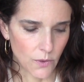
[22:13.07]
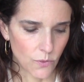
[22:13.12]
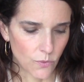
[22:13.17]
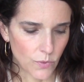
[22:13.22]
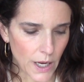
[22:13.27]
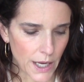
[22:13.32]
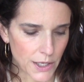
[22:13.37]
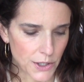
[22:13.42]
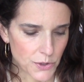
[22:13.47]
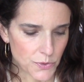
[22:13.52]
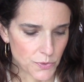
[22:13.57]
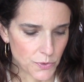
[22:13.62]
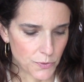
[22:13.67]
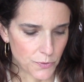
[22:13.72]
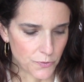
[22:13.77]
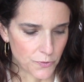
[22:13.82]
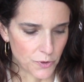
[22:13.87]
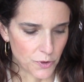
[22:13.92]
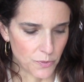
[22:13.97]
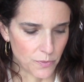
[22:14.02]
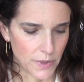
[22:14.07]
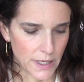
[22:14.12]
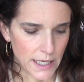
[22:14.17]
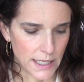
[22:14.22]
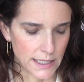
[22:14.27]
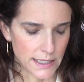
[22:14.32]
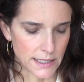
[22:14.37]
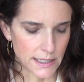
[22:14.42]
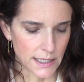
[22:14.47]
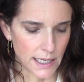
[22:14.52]
radish root
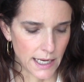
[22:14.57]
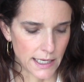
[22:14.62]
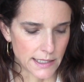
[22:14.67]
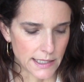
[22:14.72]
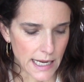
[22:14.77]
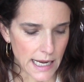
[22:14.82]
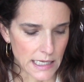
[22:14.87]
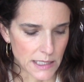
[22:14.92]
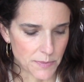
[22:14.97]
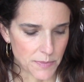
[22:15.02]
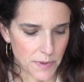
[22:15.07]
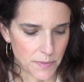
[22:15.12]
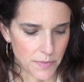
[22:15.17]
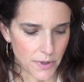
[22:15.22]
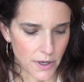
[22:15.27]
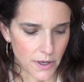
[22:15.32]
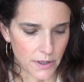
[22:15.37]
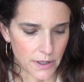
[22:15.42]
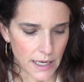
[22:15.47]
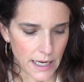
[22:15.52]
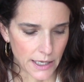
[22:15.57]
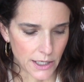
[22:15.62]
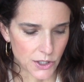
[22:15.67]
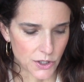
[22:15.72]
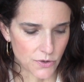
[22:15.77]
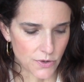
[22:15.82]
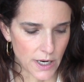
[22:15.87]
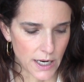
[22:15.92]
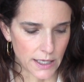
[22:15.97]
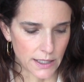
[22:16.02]
ferment, has aspen bark
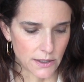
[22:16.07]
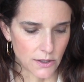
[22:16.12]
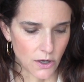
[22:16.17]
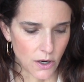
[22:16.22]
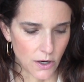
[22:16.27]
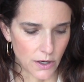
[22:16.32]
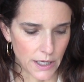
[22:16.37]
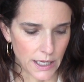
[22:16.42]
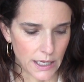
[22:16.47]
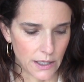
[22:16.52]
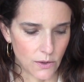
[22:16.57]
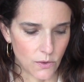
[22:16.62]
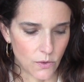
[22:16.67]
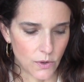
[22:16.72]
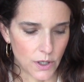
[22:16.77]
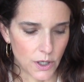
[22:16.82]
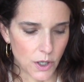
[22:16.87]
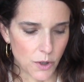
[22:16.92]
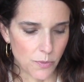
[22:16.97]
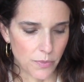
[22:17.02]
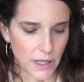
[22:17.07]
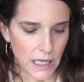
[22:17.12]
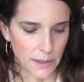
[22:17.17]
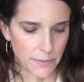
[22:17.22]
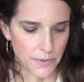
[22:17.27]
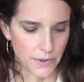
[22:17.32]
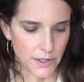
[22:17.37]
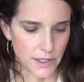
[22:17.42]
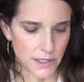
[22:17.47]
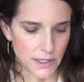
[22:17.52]
extract, argan oil,
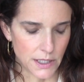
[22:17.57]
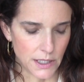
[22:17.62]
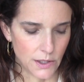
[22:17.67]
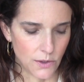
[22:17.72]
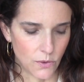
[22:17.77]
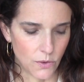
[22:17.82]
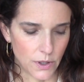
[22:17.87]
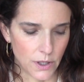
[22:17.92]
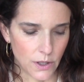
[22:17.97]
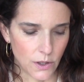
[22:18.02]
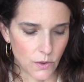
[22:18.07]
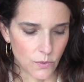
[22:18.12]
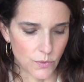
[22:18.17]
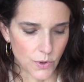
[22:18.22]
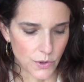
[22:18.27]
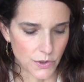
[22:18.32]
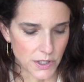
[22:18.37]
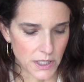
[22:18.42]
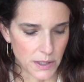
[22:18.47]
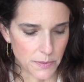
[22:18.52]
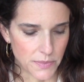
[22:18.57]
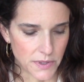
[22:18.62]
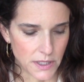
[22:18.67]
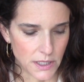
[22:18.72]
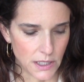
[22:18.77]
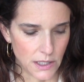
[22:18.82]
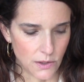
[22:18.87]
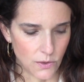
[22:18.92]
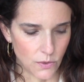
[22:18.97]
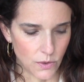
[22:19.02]
blackberry seed oil, rosehip
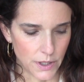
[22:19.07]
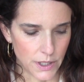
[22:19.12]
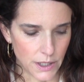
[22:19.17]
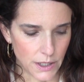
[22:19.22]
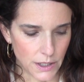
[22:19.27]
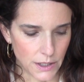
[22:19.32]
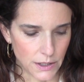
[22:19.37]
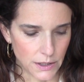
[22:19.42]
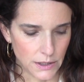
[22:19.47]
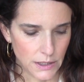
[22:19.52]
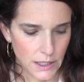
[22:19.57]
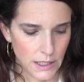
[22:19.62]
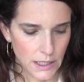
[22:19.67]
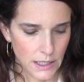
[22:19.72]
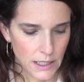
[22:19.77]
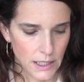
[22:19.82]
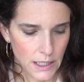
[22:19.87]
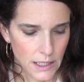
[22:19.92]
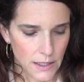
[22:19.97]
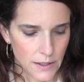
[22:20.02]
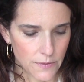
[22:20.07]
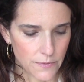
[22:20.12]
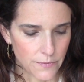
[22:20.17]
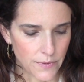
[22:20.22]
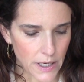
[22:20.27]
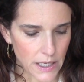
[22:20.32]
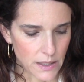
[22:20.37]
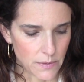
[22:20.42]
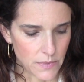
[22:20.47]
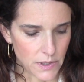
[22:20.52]
seed oil,
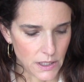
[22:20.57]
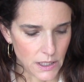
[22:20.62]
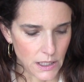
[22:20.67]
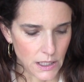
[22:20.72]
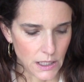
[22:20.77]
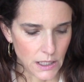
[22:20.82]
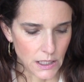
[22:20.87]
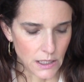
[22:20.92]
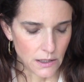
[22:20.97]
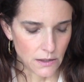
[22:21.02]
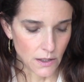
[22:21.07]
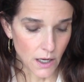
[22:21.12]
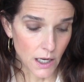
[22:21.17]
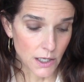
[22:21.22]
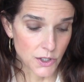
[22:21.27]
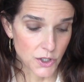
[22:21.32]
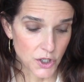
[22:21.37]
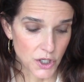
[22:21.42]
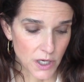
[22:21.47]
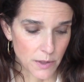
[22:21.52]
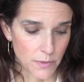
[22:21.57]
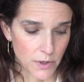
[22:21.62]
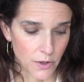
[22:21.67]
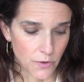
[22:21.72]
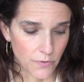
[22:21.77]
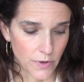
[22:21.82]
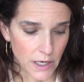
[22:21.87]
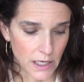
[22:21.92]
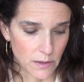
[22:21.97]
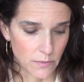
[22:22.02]
vitamin E, non-G M
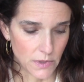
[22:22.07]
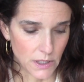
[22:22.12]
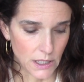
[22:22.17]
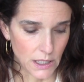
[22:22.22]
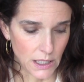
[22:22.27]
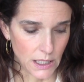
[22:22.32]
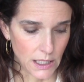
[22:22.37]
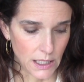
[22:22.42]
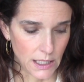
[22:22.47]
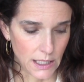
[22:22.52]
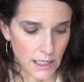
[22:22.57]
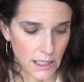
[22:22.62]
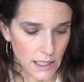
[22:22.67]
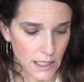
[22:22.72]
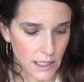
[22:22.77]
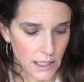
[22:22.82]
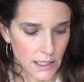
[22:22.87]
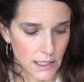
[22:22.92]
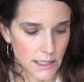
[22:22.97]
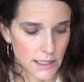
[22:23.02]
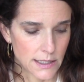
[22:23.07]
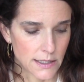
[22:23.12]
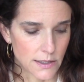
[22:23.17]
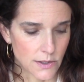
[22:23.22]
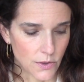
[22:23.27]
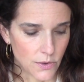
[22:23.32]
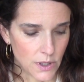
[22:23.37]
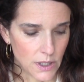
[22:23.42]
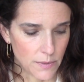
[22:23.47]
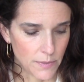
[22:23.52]
O vitamin E,
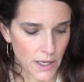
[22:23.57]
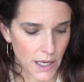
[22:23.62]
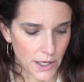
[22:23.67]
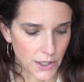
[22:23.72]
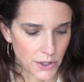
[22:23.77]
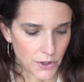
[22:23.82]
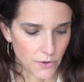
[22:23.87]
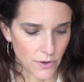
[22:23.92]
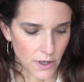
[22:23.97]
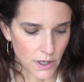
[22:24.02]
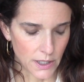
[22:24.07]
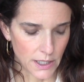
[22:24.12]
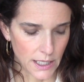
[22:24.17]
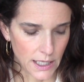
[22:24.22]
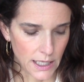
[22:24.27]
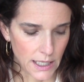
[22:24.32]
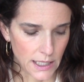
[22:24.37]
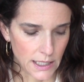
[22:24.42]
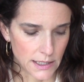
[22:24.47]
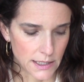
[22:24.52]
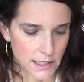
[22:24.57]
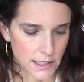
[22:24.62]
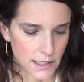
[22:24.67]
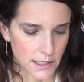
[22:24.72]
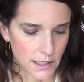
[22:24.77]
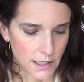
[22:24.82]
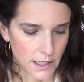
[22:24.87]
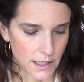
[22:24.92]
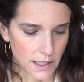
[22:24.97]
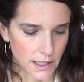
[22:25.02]
sodium
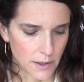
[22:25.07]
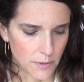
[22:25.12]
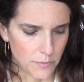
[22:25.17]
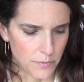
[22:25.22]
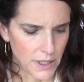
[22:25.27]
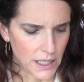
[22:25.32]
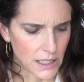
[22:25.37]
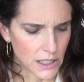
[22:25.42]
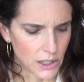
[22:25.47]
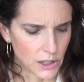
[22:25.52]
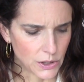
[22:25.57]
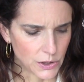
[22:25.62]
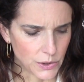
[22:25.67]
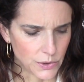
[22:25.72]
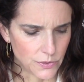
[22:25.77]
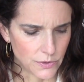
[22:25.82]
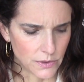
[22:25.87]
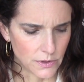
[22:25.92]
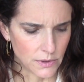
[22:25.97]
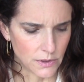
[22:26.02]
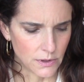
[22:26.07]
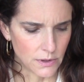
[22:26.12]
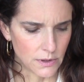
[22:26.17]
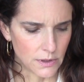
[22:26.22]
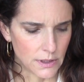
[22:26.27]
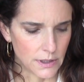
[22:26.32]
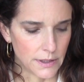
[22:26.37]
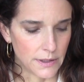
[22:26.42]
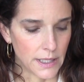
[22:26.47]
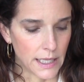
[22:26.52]
hyaluronate, uh, beta
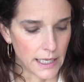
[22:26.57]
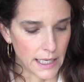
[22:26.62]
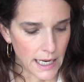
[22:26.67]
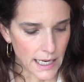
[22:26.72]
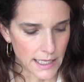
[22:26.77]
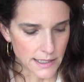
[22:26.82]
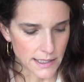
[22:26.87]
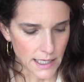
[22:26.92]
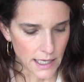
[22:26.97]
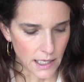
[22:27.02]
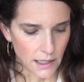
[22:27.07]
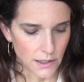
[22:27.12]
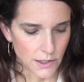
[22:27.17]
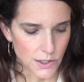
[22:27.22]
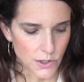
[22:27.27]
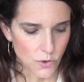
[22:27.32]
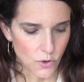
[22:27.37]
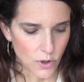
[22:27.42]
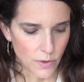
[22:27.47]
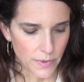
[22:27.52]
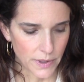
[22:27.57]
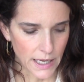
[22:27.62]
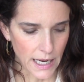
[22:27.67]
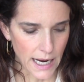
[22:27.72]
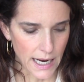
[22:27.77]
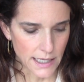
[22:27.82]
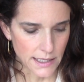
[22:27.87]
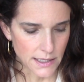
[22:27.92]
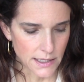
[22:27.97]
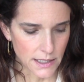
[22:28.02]
gluten, and then it has the L-ascorbic
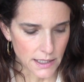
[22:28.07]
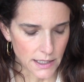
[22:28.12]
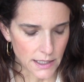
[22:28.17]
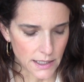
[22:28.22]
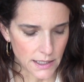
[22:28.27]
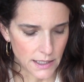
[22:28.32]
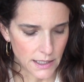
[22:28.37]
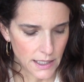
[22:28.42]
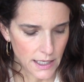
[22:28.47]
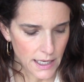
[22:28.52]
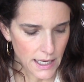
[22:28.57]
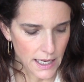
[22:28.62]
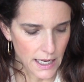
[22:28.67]
acid.